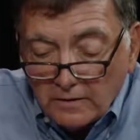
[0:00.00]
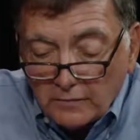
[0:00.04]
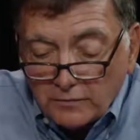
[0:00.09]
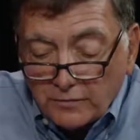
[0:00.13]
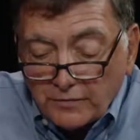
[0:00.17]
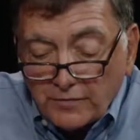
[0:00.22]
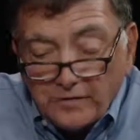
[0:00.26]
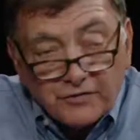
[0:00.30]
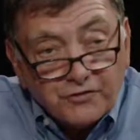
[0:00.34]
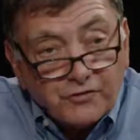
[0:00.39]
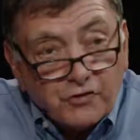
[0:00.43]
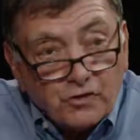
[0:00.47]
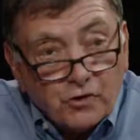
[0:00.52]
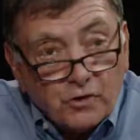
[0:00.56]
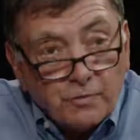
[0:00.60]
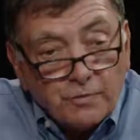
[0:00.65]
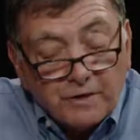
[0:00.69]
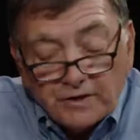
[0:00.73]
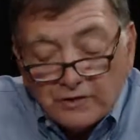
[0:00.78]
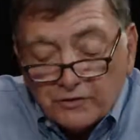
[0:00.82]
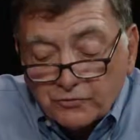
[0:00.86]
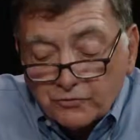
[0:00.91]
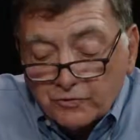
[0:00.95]
Professor
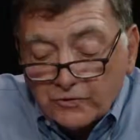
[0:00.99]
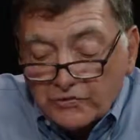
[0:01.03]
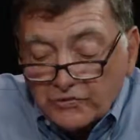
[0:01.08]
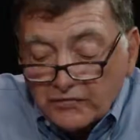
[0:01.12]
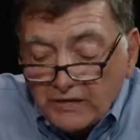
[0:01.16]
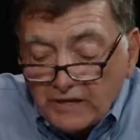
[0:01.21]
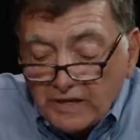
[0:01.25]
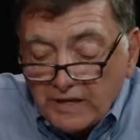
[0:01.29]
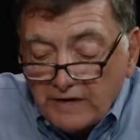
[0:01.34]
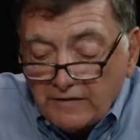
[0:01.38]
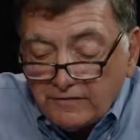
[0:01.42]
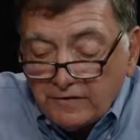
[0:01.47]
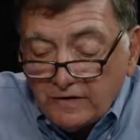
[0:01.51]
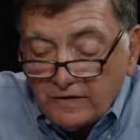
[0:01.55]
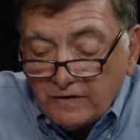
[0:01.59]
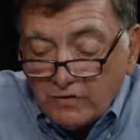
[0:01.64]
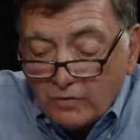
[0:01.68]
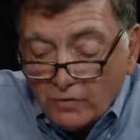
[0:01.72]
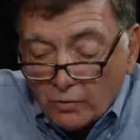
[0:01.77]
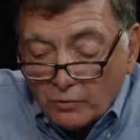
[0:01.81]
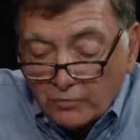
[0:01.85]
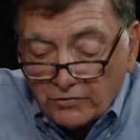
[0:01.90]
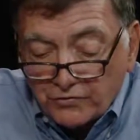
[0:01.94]
Goodman has received
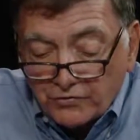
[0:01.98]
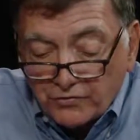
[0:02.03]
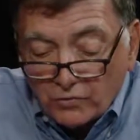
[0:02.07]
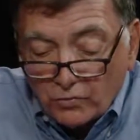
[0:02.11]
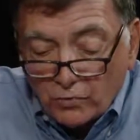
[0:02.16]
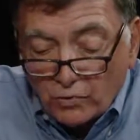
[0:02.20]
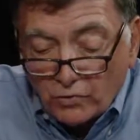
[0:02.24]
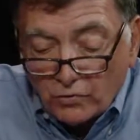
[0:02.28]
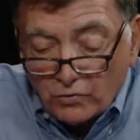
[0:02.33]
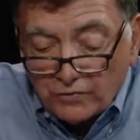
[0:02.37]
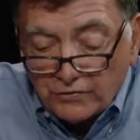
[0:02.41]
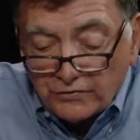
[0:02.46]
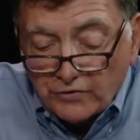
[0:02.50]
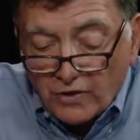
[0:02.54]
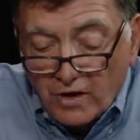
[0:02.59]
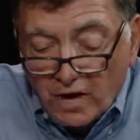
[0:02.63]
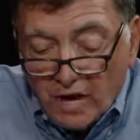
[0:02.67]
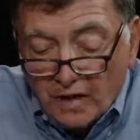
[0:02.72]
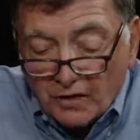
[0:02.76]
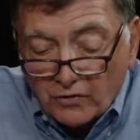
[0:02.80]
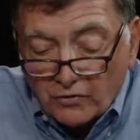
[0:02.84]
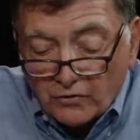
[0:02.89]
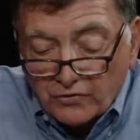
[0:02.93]
numerous awards,
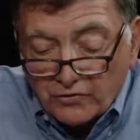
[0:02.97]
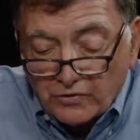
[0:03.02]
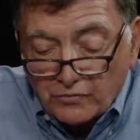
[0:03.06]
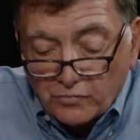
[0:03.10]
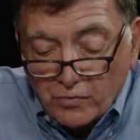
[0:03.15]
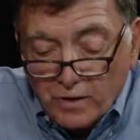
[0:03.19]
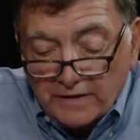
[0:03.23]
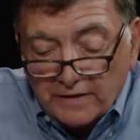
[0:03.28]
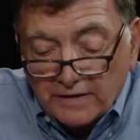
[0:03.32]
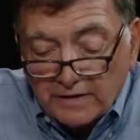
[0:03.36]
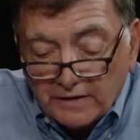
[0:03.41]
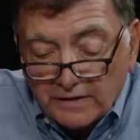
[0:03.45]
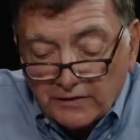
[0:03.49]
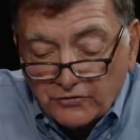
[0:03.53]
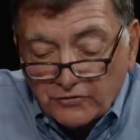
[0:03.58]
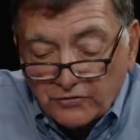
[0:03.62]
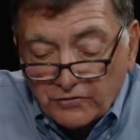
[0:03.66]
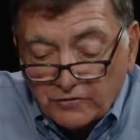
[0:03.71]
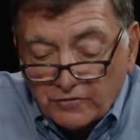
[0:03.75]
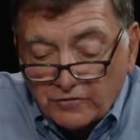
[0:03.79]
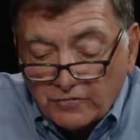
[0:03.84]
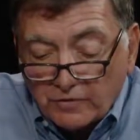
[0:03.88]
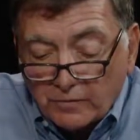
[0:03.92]
honors, and
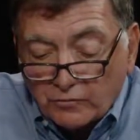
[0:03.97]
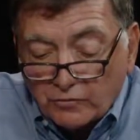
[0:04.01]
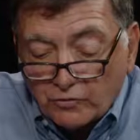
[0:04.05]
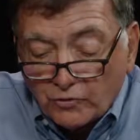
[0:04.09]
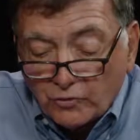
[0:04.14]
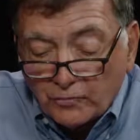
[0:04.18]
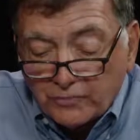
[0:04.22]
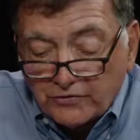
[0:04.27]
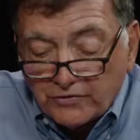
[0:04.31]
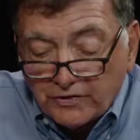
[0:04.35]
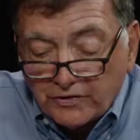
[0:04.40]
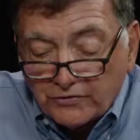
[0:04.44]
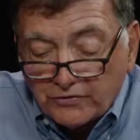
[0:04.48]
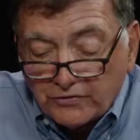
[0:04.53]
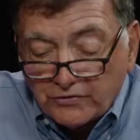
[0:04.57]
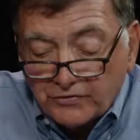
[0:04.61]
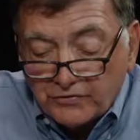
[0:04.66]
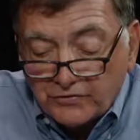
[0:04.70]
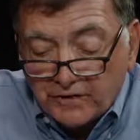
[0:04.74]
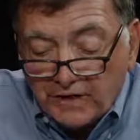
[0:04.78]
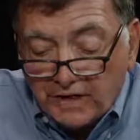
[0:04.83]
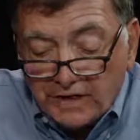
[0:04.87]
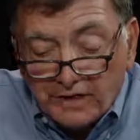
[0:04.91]
recognition from groups such
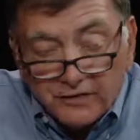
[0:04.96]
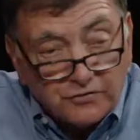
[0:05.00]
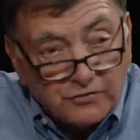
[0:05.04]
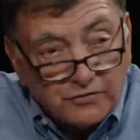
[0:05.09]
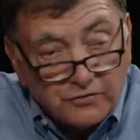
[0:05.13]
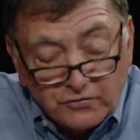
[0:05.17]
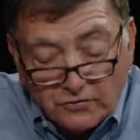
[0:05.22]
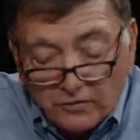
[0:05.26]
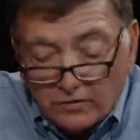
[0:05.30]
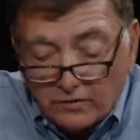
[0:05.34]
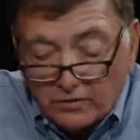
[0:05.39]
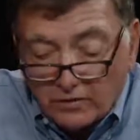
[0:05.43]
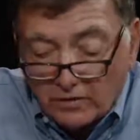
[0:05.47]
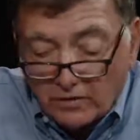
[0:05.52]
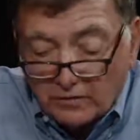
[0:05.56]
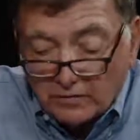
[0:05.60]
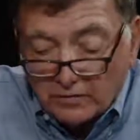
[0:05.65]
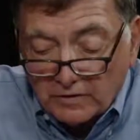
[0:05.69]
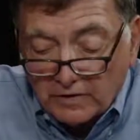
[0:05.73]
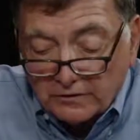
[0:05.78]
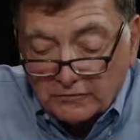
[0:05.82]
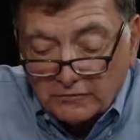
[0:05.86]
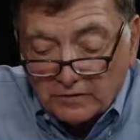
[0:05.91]
as the Institute of
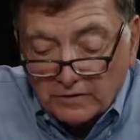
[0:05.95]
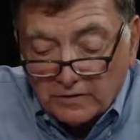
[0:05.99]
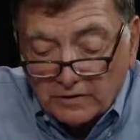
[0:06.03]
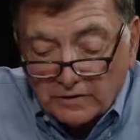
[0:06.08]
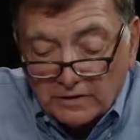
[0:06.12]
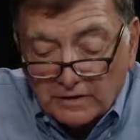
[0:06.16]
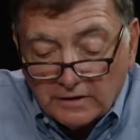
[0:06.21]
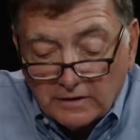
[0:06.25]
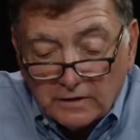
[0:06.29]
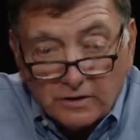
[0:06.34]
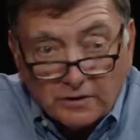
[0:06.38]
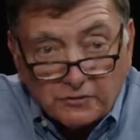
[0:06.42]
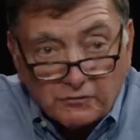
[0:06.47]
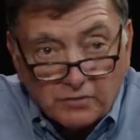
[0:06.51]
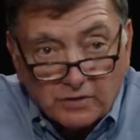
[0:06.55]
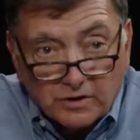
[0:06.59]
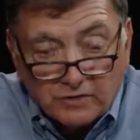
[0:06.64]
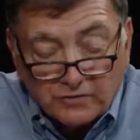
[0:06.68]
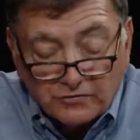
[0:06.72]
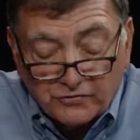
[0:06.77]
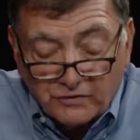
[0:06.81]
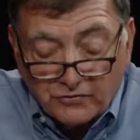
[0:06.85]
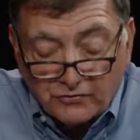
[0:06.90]
Electrical and
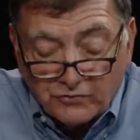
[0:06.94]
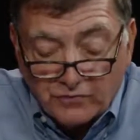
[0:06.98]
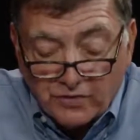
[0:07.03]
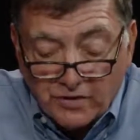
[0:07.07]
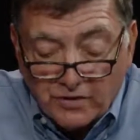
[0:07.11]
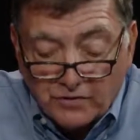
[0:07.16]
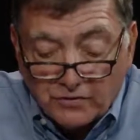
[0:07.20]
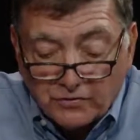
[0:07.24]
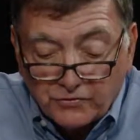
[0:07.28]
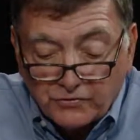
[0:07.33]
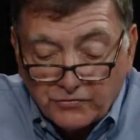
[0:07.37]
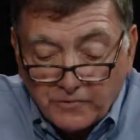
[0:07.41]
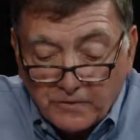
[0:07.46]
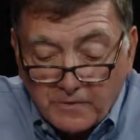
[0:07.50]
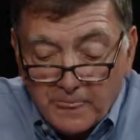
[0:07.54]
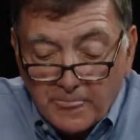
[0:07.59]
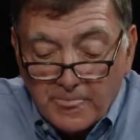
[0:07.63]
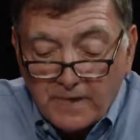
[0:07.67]
Electronics Engineers,